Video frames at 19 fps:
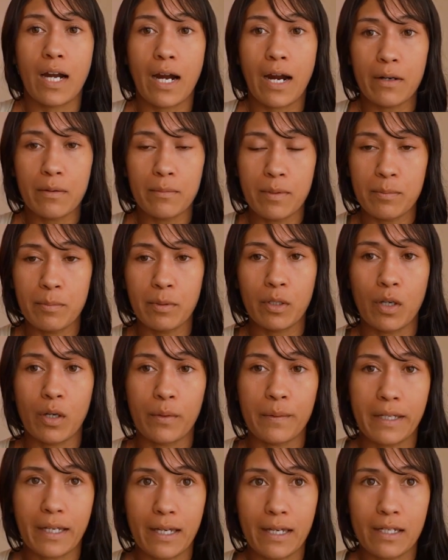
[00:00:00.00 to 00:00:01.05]
I remember
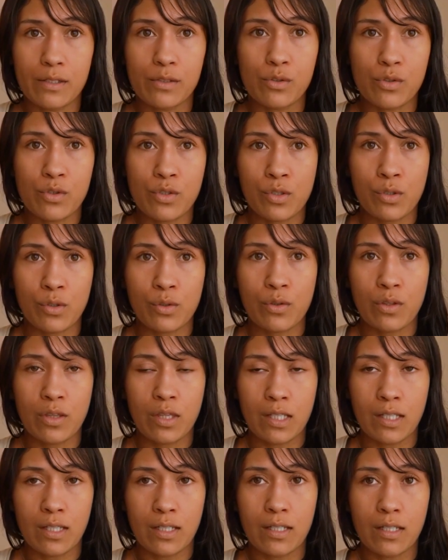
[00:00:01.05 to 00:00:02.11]
going into
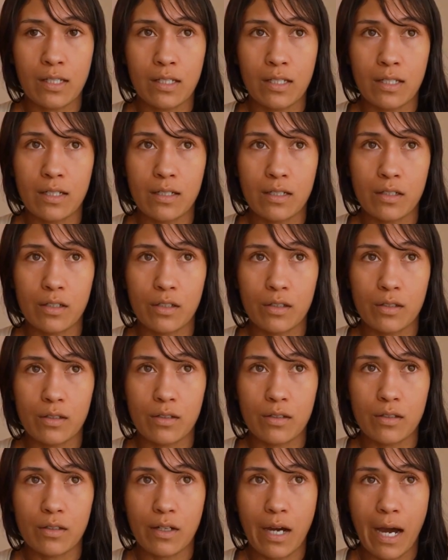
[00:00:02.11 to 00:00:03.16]
the
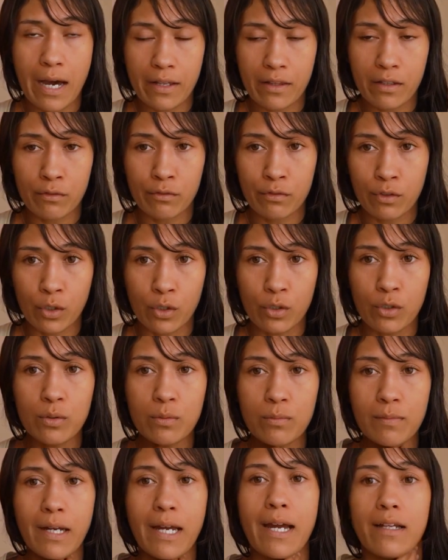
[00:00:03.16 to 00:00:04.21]
other
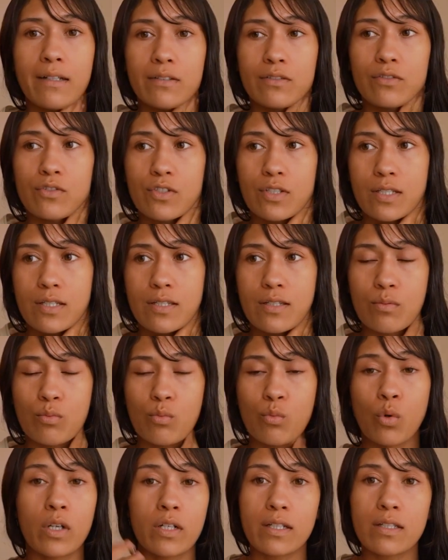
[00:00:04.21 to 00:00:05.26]
room and
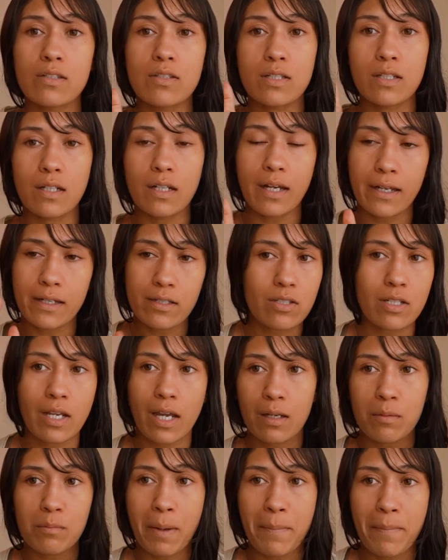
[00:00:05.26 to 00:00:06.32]
just wanting to like
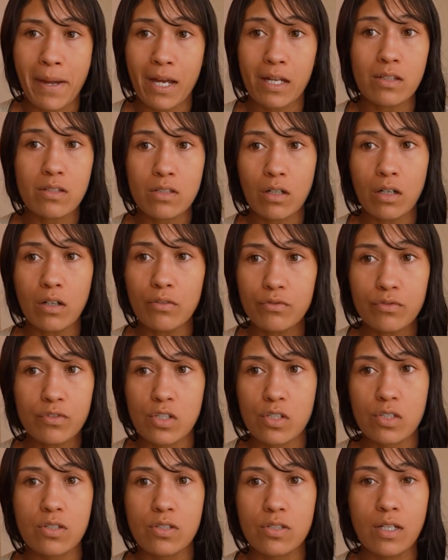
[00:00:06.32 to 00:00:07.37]
take my pants off
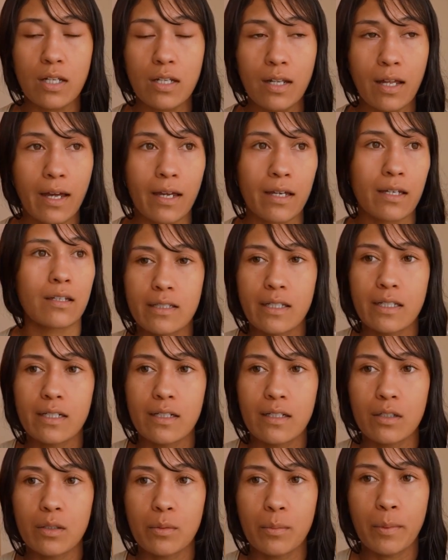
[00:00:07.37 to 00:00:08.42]
just to like get a
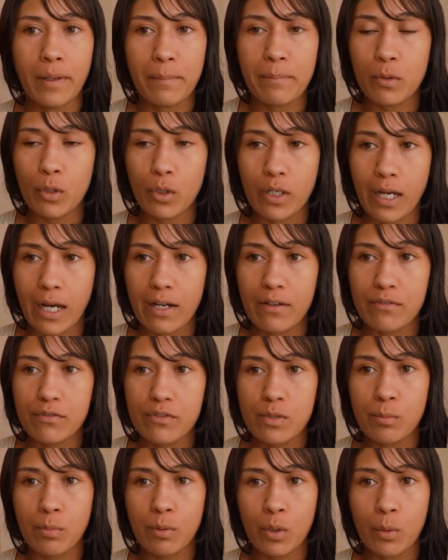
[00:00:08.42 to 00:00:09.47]
little bit more
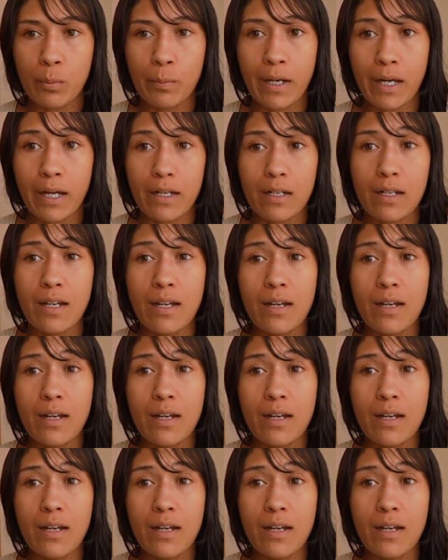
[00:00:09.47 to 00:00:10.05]
comfortable, but